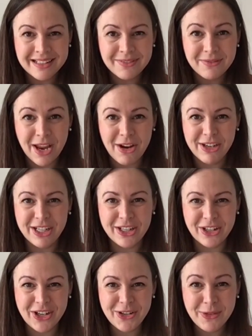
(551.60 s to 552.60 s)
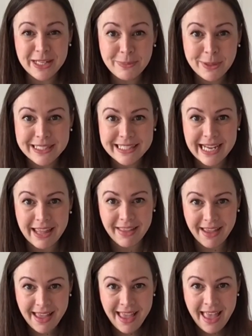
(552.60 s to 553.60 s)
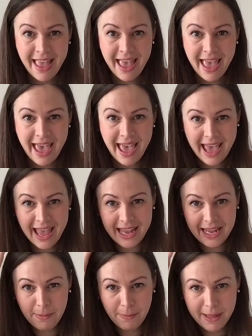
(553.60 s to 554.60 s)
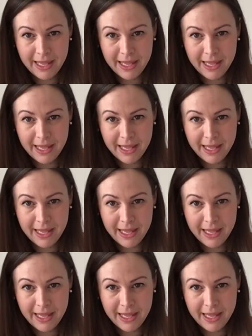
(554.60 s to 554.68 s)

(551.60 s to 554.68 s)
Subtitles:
Very good. Let's put it together. A-B-A-G-A-G.